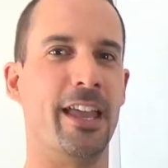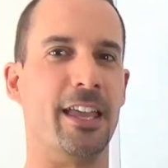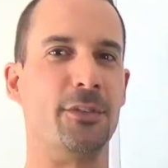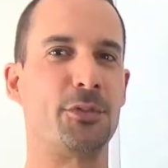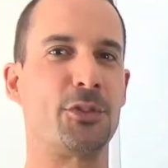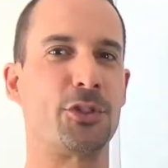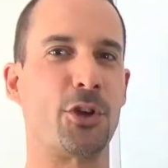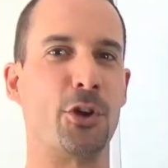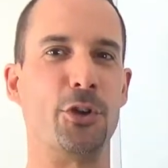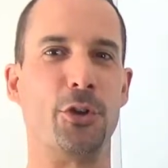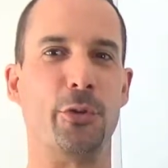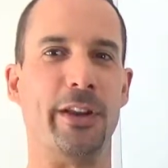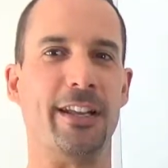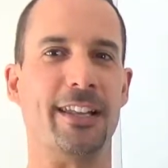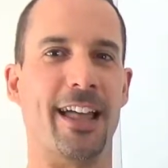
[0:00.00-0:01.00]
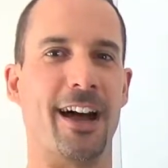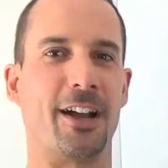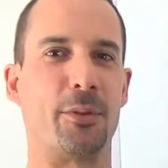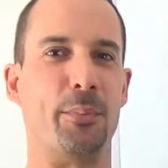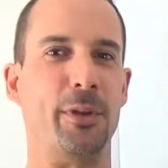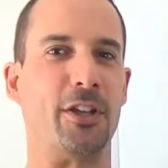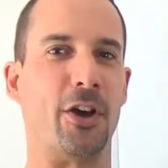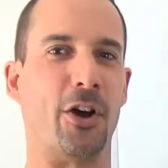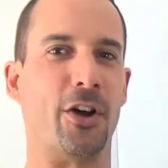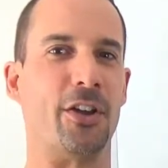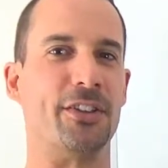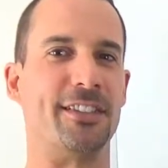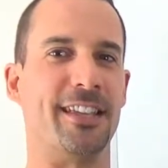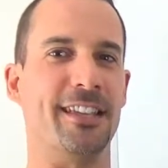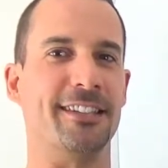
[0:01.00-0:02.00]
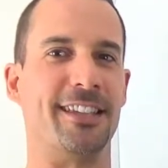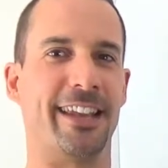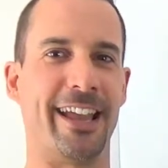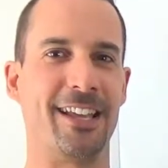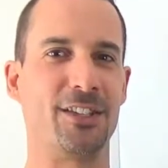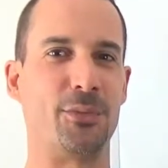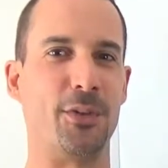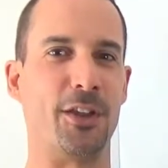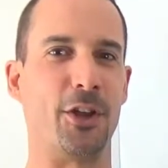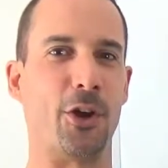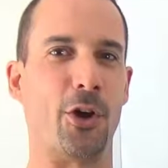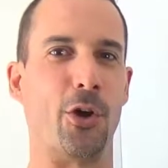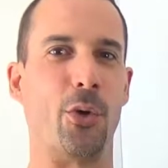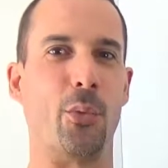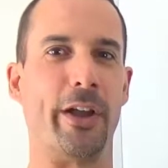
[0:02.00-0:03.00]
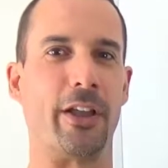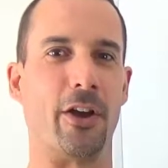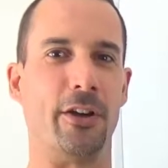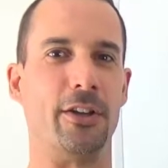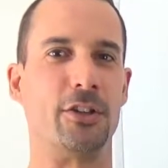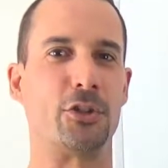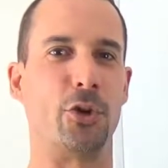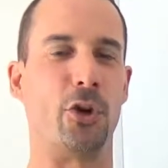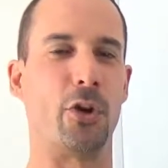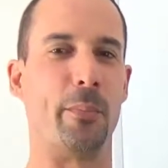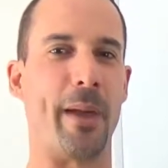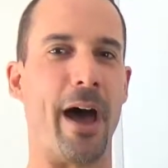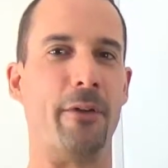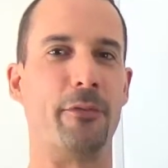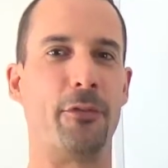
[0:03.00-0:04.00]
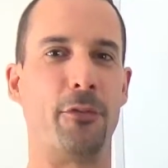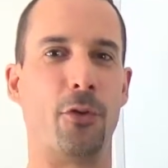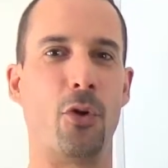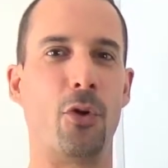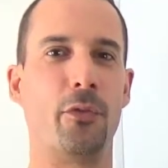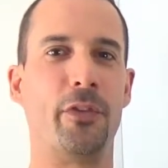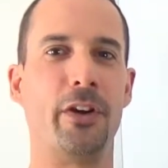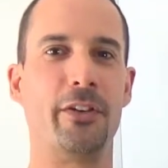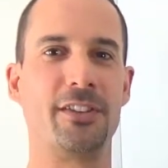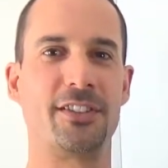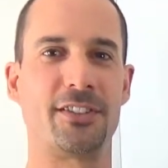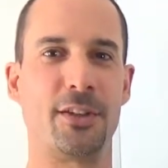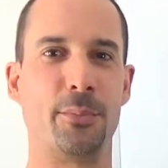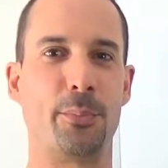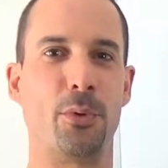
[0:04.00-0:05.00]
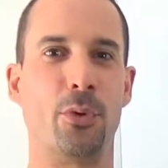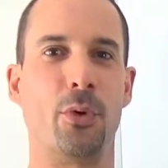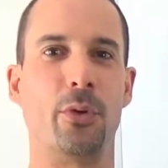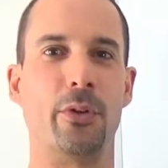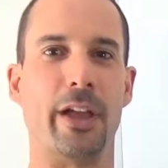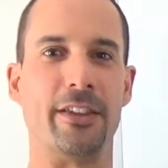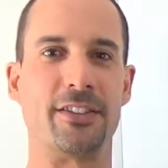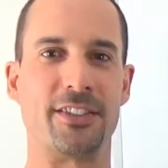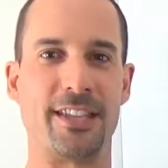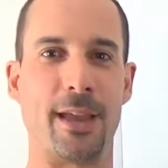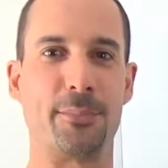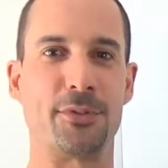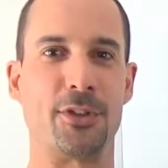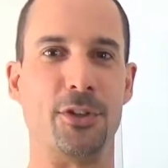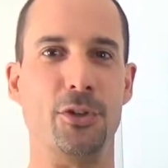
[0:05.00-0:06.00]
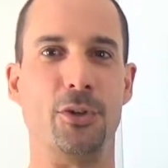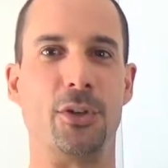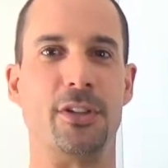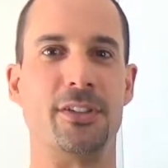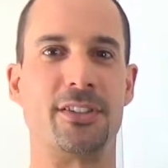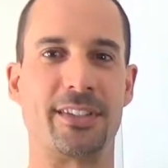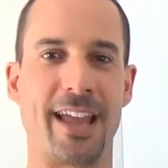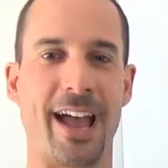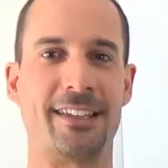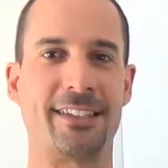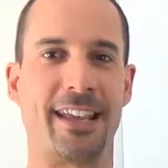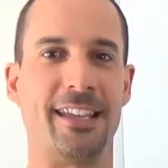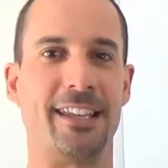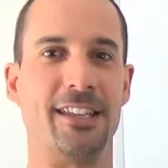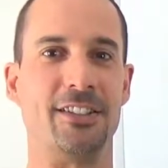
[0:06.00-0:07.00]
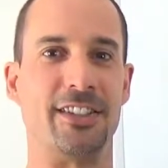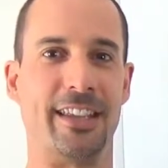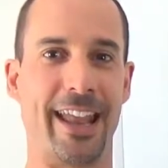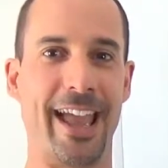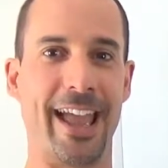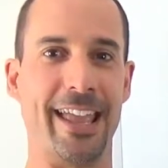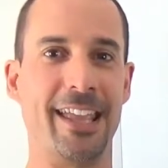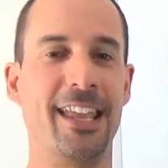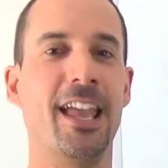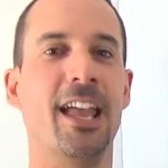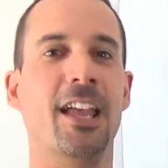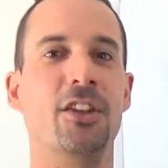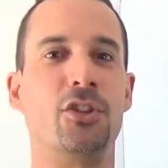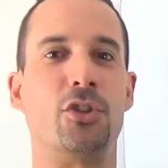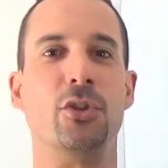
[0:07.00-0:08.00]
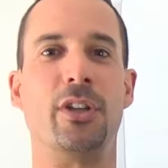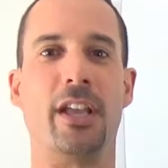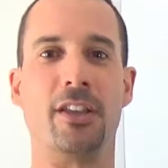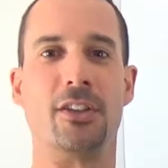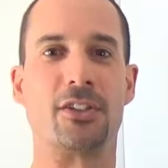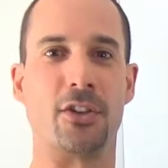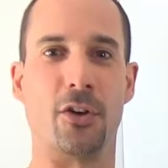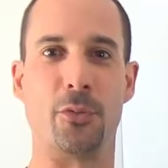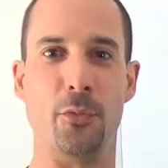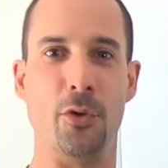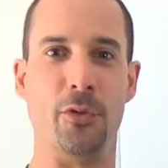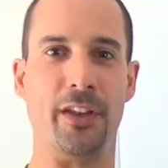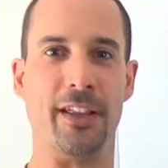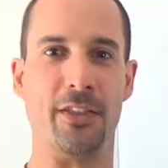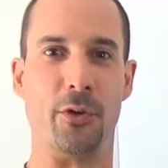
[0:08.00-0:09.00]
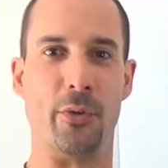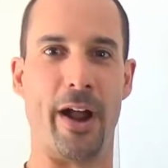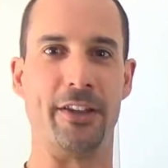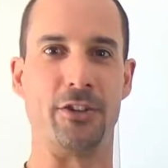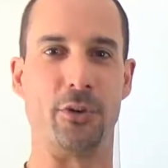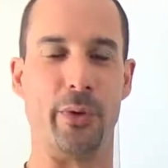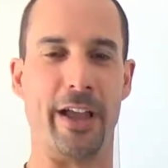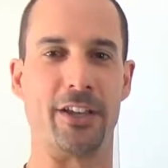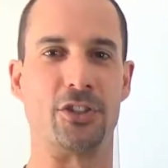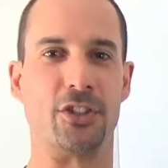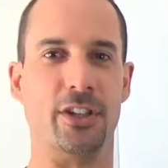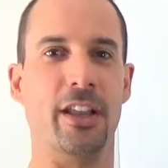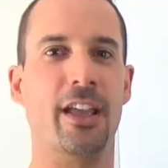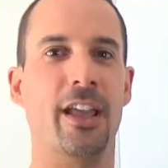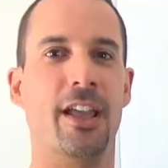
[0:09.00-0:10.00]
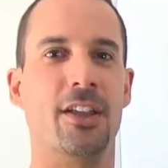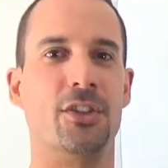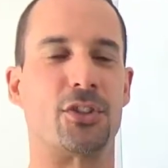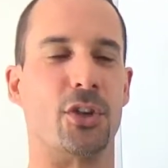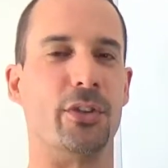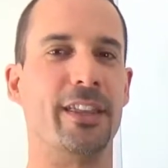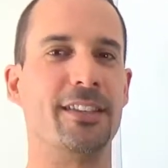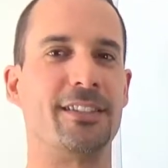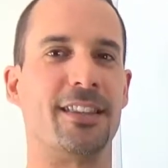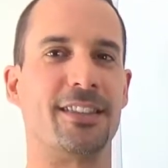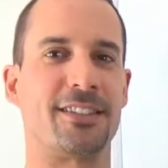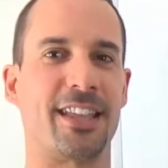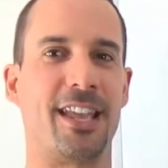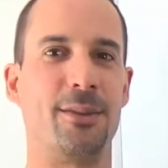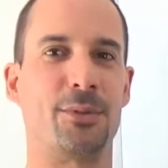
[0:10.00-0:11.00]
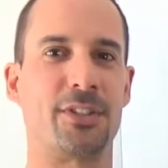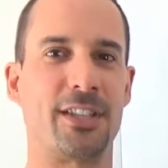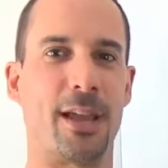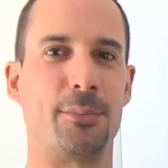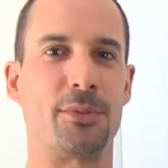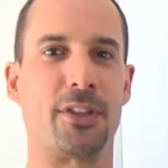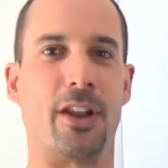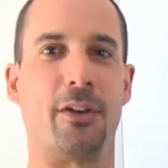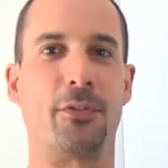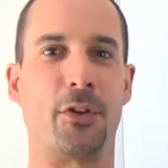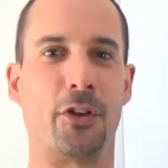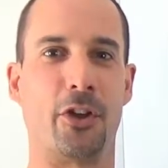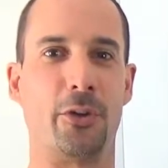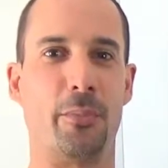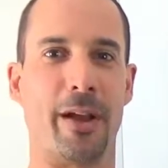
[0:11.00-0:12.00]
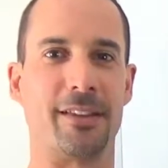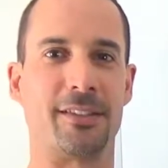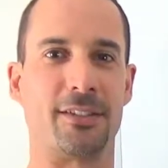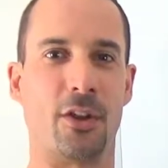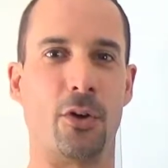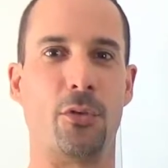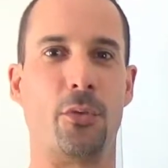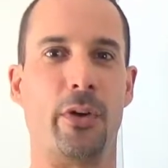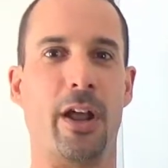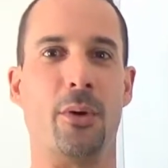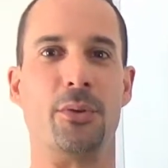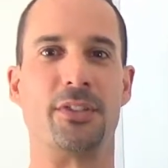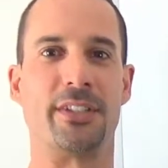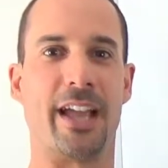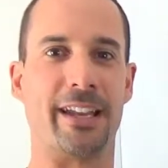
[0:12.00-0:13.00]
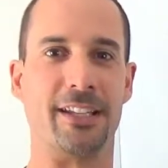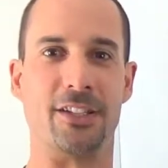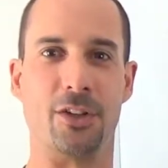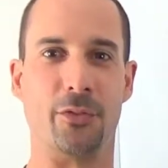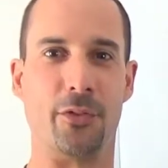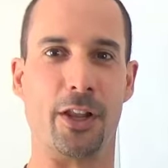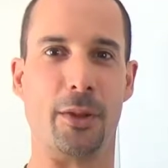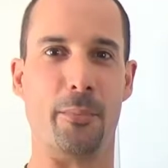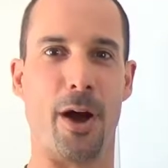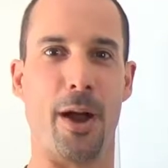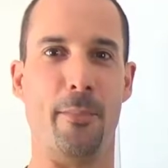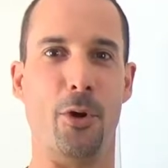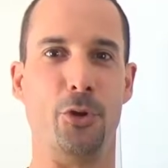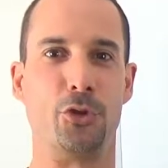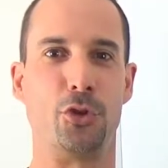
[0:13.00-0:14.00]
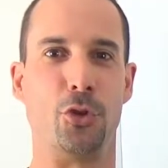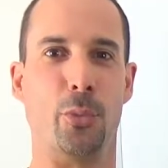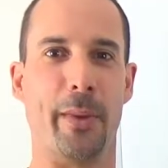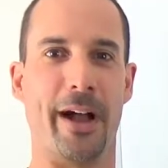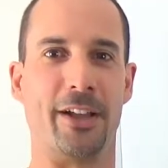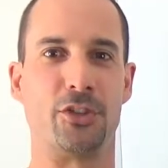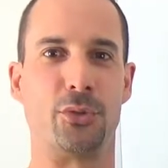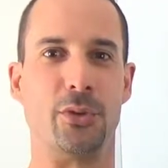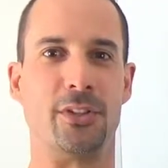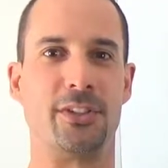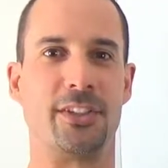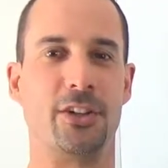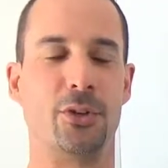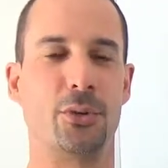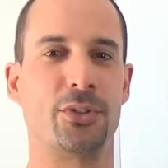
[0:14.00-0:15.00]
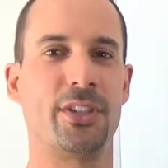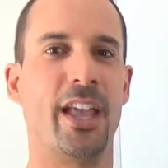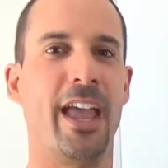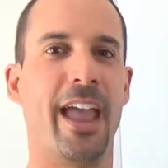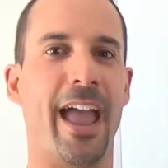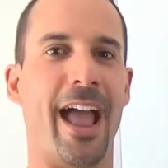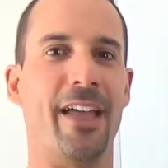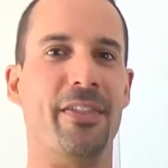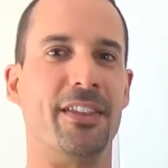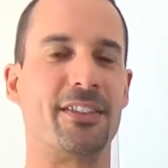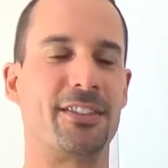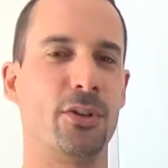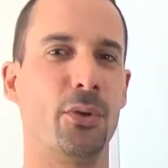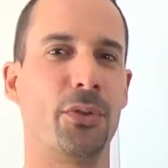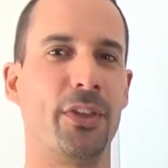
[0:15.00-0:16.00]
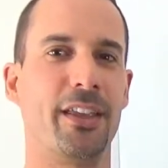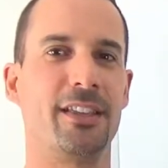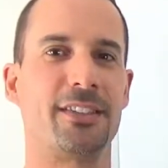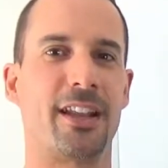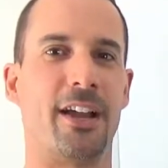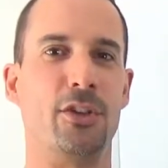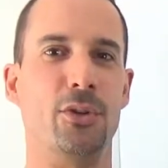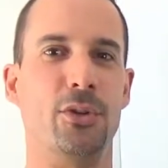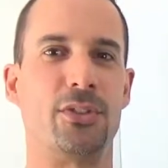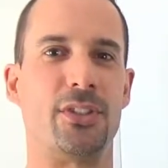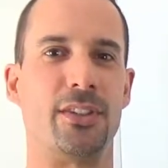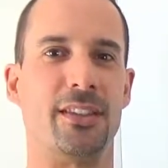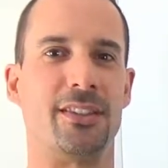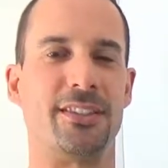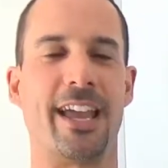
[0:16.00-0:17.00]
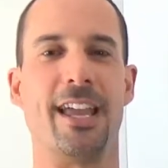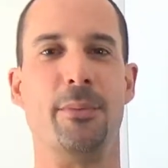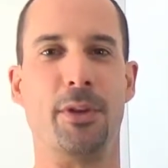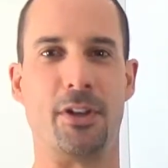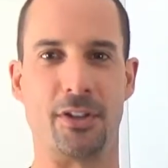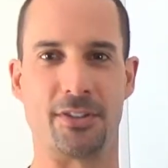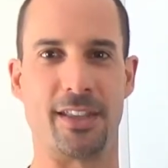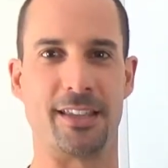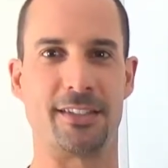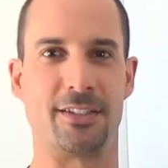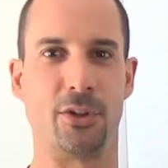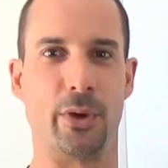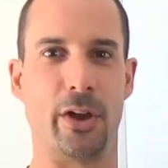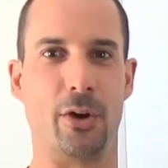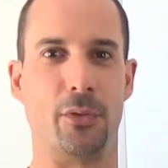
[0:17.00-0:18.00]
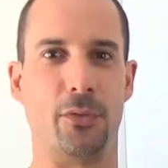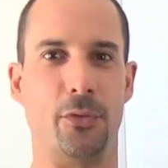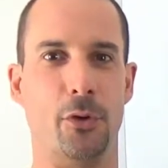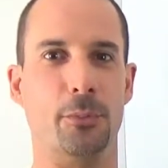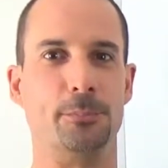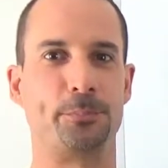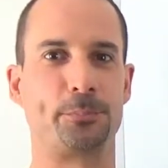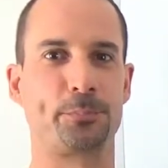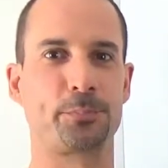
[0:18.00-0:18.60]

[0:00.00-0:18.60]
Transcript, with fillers: If so, you're in luck because in today's video, we're going to talk about four very simple steps that you can start taking today to get yourself moving in the right direction. So these are the same steps that I followed myself when I was starting to develop my emotional mastery skills, and there's still things that I use to this day because they're still helpful.